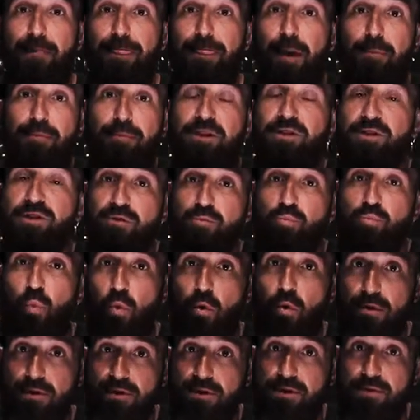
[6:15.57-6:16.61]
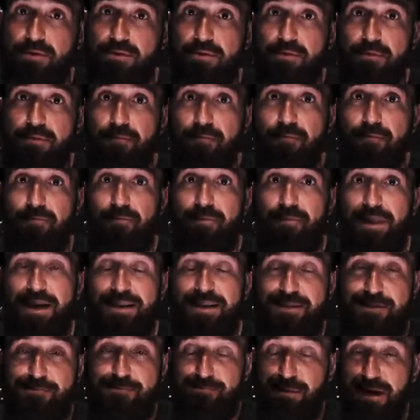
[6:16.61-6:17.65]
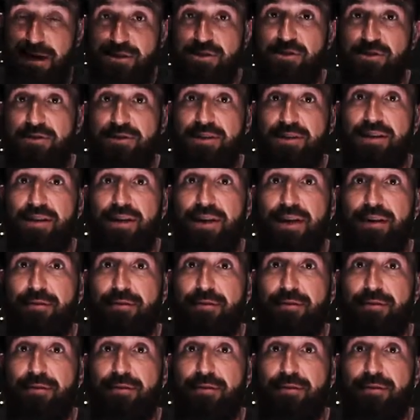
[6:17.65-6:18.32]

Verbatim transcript: let me just warn you, especially